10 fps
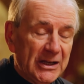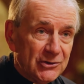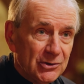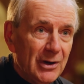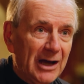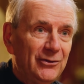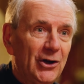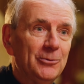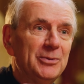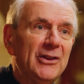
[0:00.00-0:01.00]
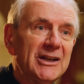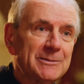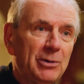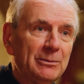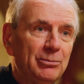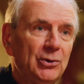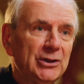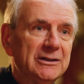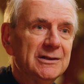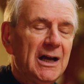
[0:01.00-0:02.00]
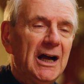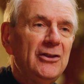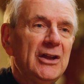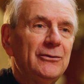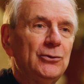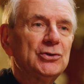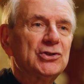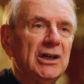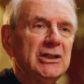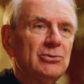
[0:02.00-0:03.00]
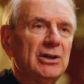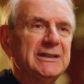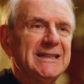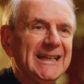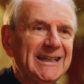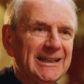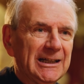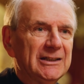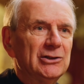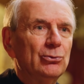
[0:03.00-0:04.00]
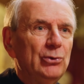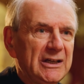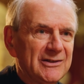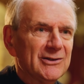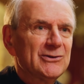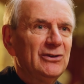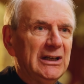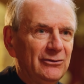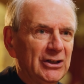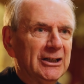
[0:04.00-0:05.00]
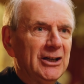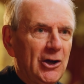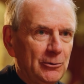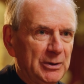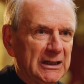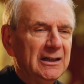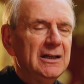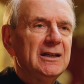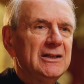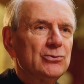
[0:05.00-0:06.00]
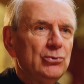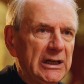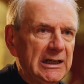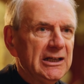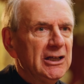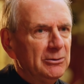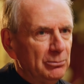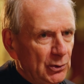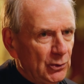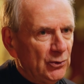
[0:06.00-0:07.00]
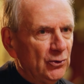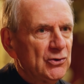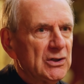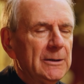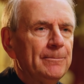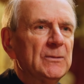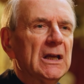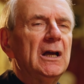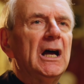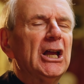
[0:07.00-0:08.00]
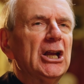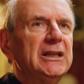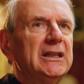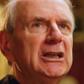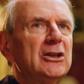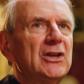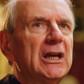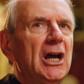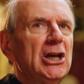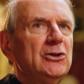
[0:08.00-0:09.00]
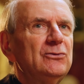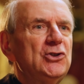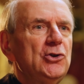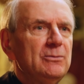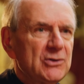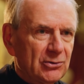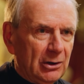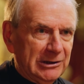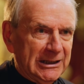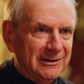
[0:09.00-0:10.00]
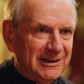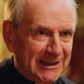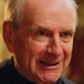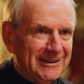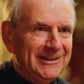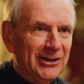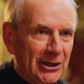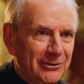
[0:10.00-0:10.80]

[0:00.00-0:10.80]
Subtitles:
They do have hope, and that's my point. And therefore, trying to articulate the reasons for living and hoping is really important. And I think the kind of doom scrolling thing,